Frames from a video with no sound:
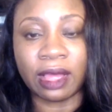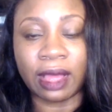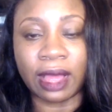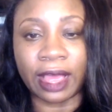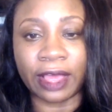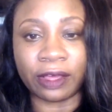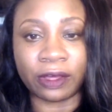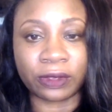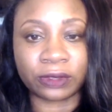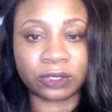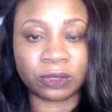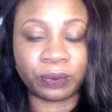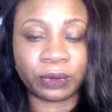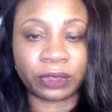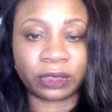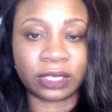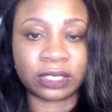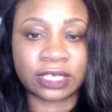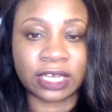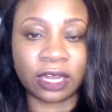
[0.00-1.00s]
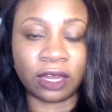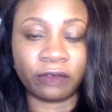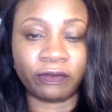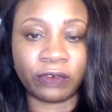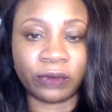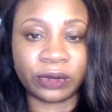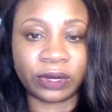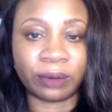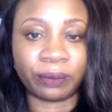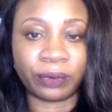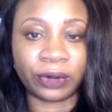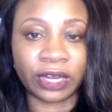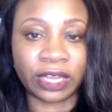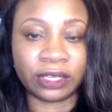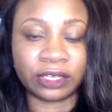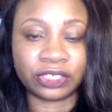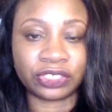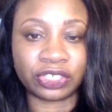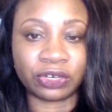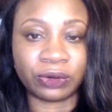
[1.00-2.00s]
I also put the telephone number in
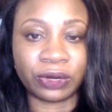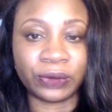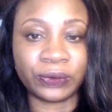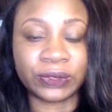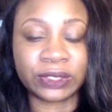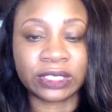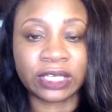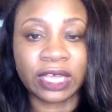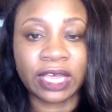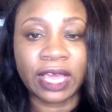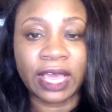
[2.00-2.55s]
the show notes.